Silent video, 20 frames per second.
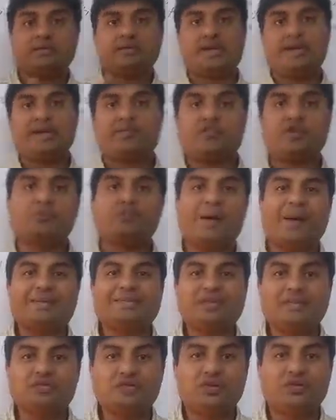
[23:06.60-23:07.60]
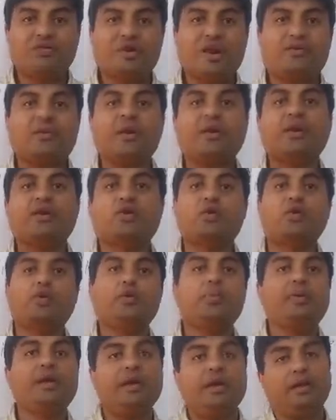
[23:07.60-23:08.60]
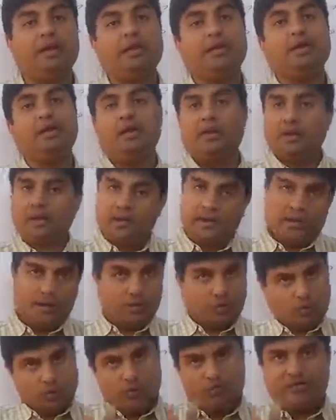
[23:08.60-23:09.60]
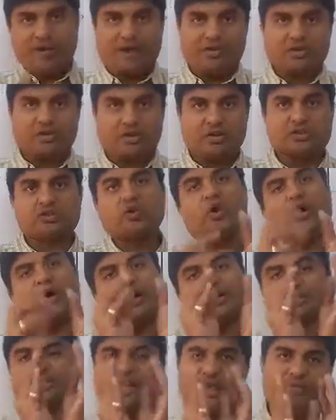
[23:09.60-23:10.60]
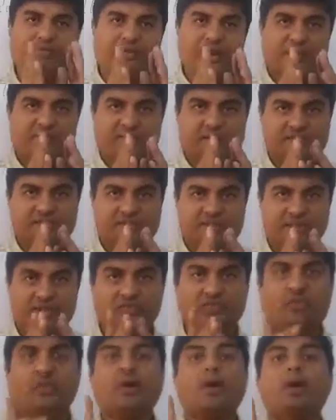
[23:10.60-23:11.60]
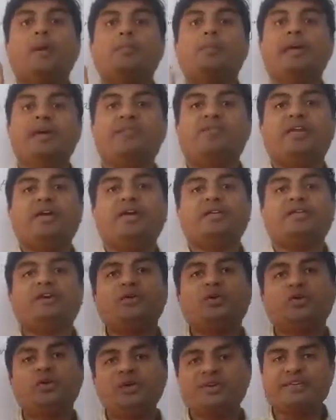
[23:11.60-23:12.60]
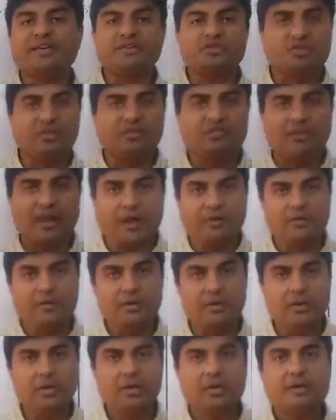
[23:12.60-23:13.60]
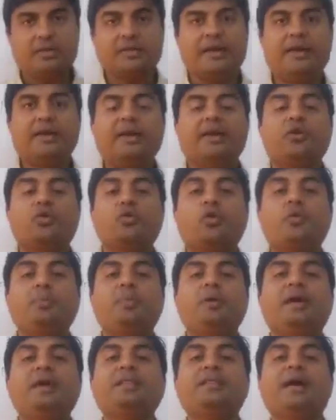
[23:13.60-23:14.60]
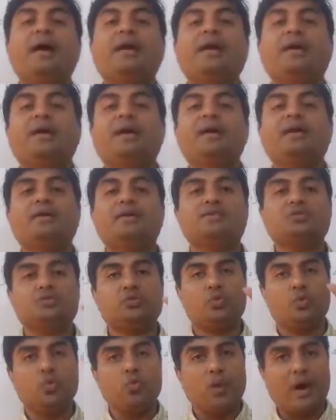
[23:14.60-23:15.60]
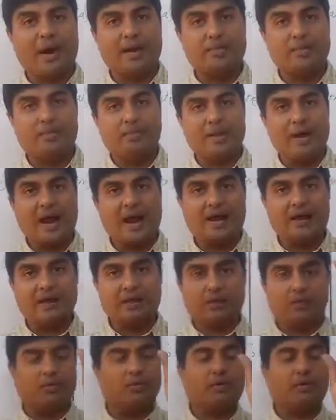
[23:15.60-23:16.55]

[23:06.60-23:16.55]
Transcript: case of bisexual flower, it could be two flowers also or same flower itself. But if it is a unisexual flower, then it could be that it is one plant,